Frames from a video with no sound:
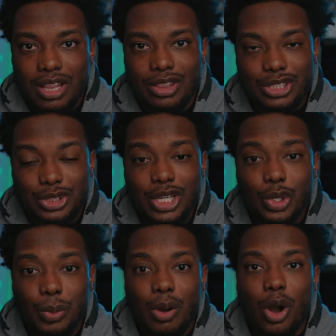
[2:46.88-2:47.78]
They're trying to
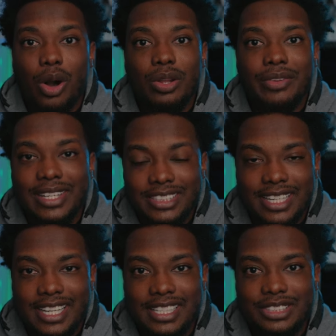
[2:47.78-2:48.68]
group all of these
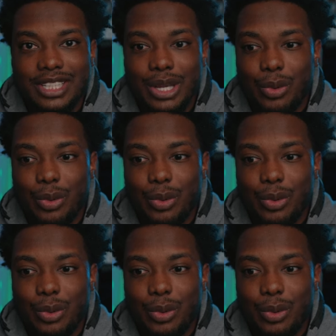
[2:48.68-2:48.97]
things